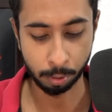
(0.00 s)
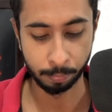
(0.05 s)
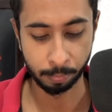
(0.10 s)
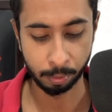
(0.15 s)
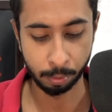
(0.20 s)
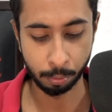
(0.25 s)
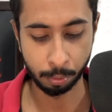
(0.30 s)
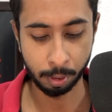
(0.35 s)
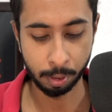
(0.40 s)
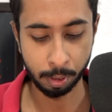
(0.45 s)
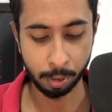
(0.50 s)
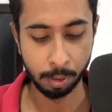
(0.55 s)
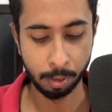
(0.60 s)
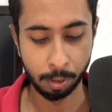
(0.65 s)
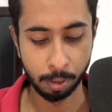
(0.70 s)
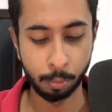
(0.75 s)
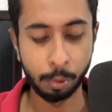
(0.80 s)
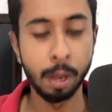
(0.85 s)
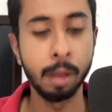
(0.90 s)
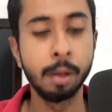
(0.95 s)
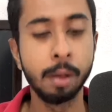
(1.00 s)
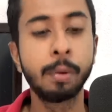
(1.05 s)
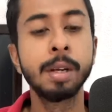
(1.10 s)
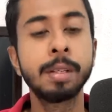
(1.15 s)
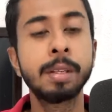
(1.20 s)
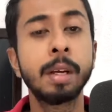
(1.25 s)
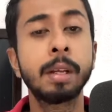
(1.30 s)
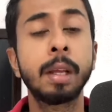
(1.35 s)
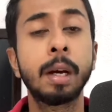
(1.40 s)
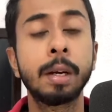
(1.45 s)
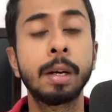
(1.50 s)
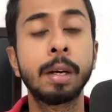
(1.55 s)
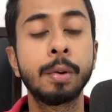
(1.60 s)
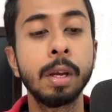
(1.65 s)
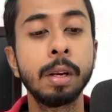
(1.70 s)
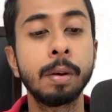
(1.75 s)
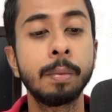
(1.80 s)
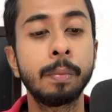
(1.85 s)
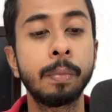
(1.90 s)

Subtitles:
Okay, you can say that, right?